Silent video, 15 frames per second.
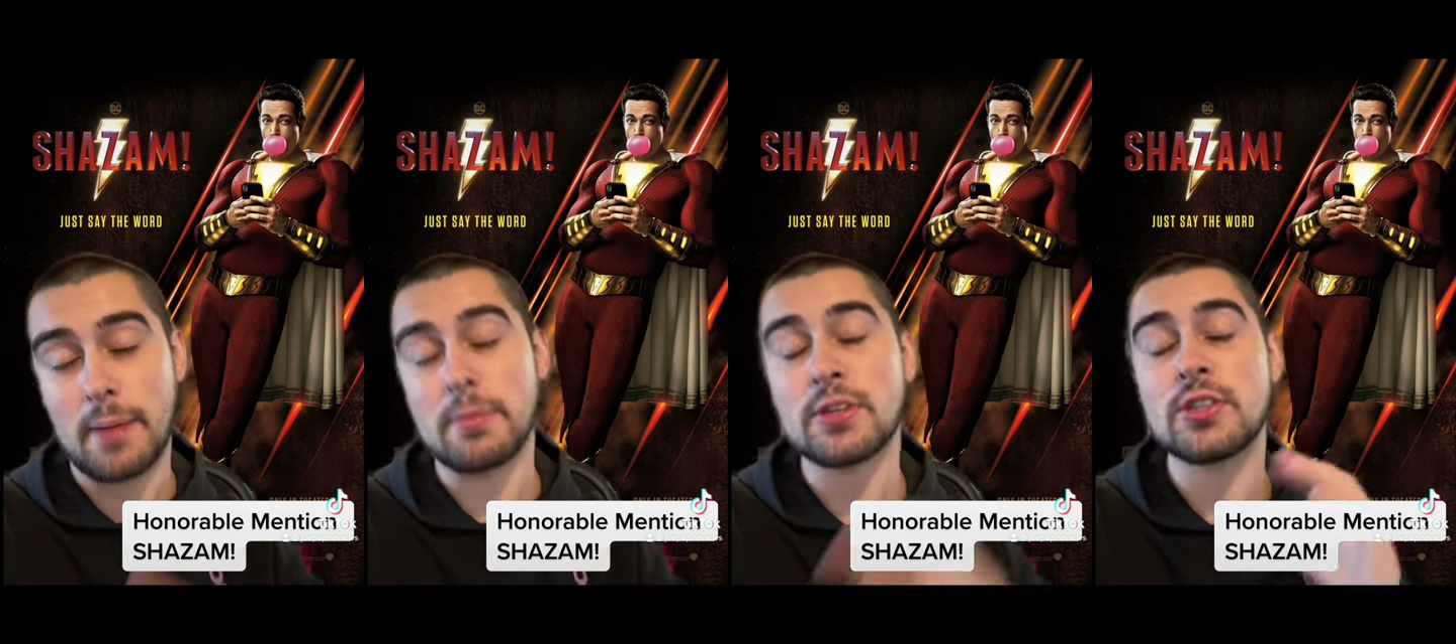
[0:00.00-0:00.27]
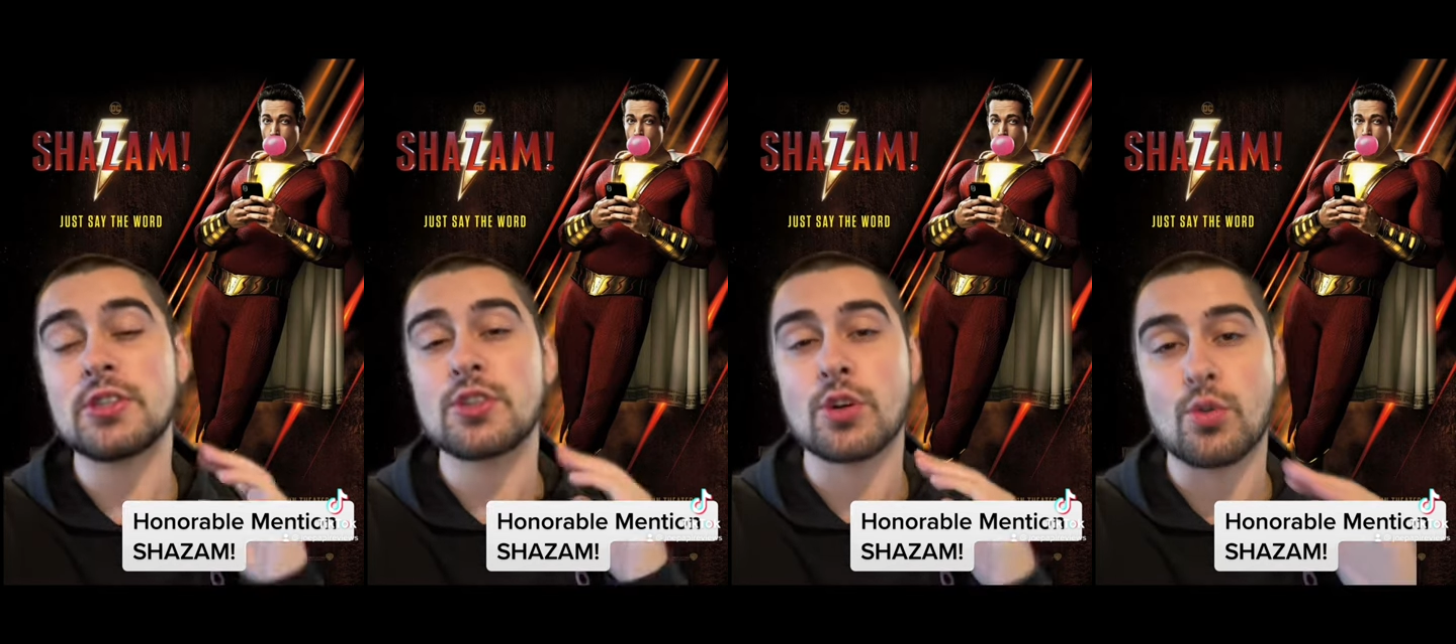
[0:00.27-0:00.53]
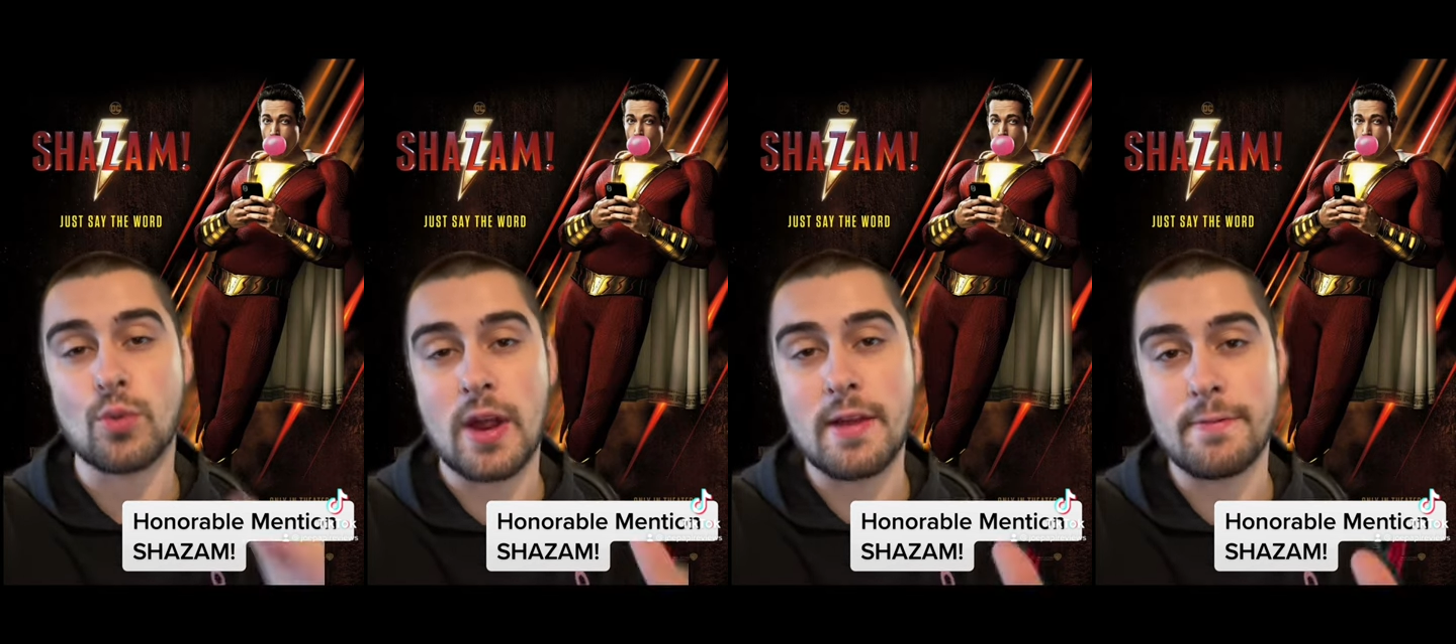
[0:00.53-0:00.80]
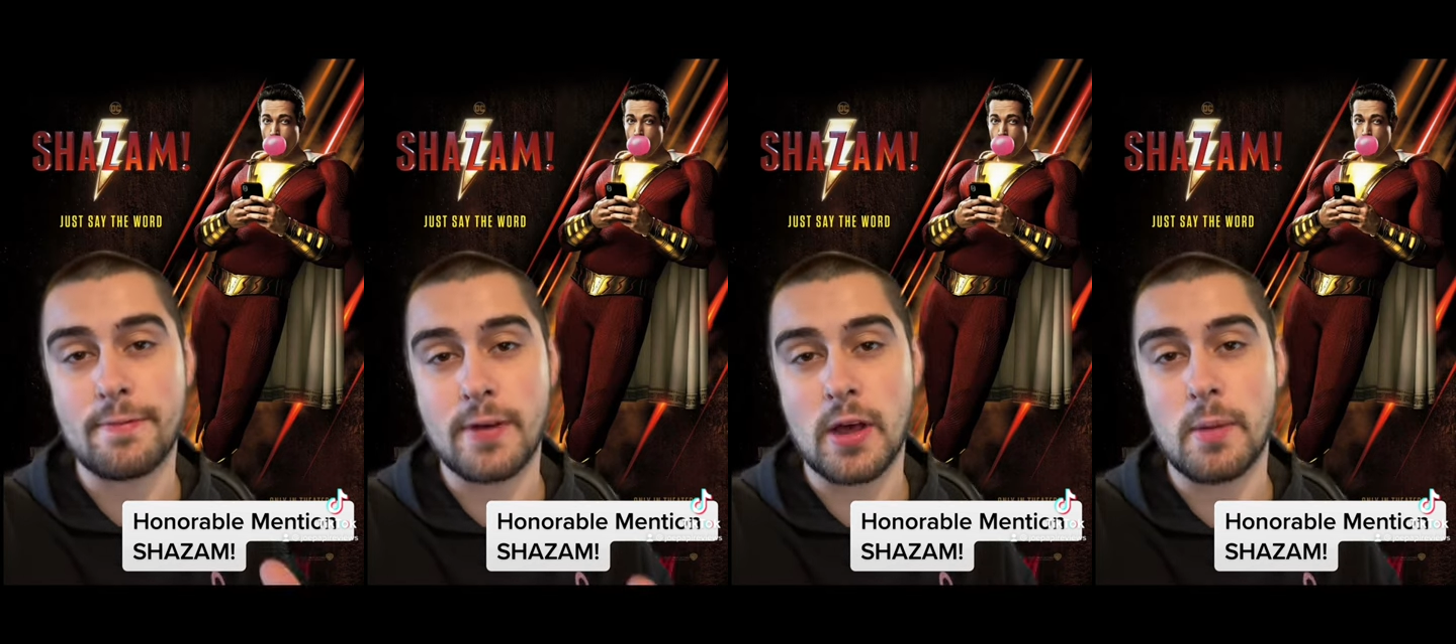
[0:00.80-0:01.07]
This is a great
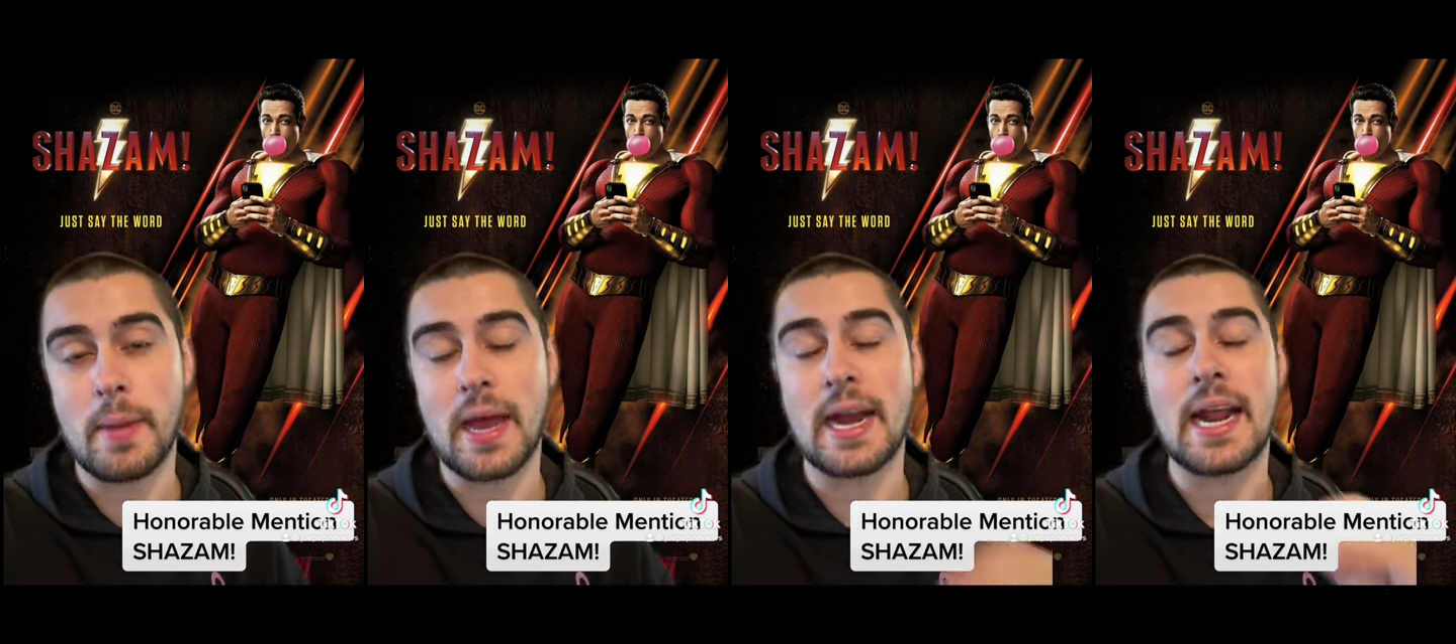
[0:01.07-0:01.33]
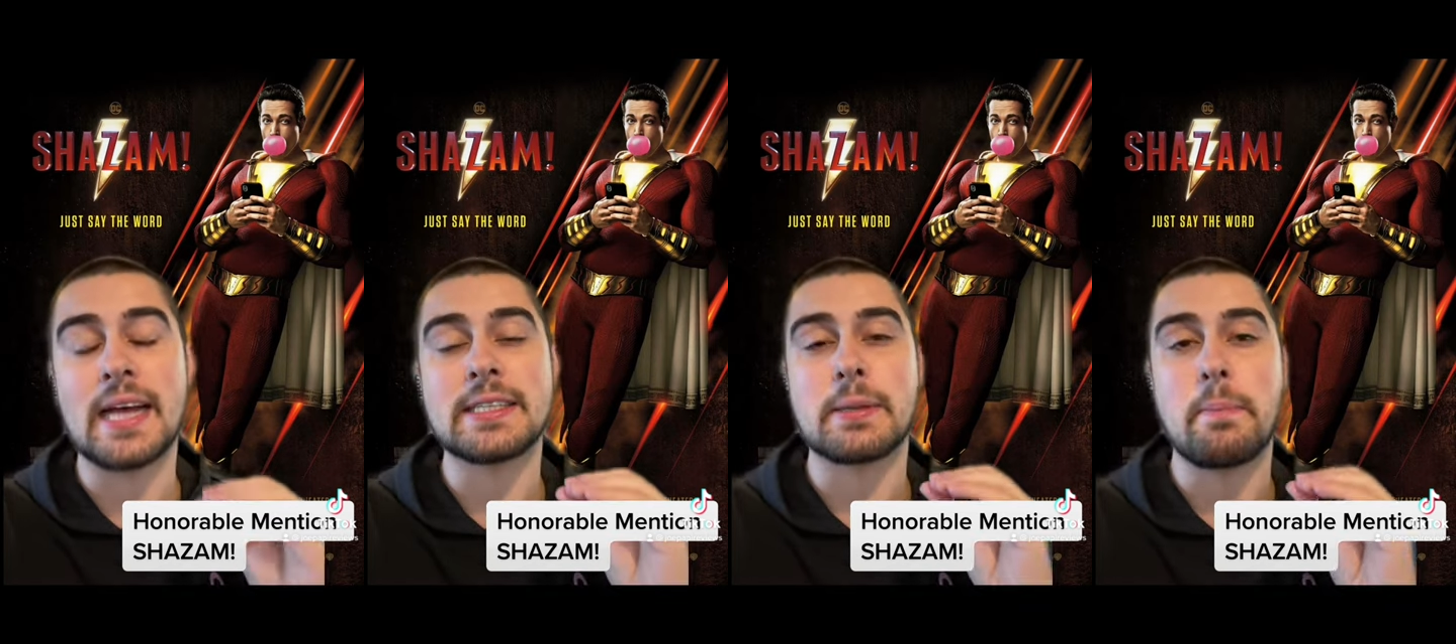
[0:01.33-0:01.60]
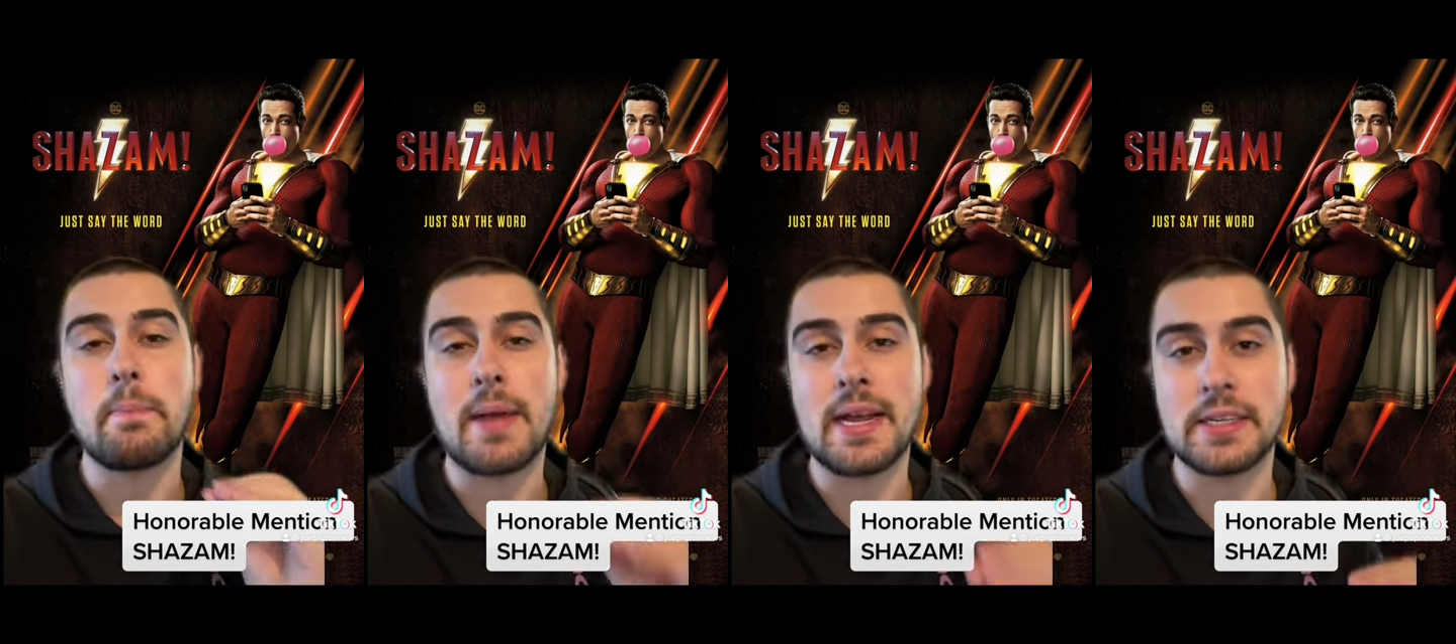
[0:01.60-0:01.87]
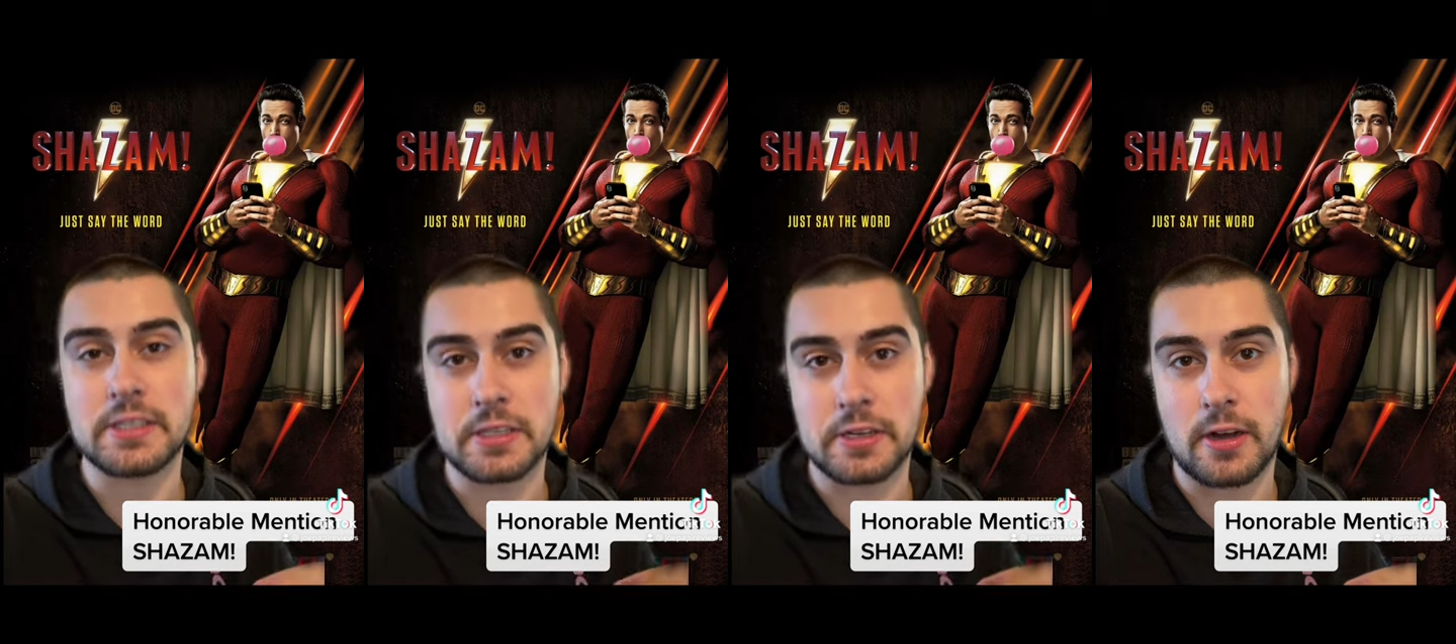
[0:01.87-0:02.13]
film and it has amazing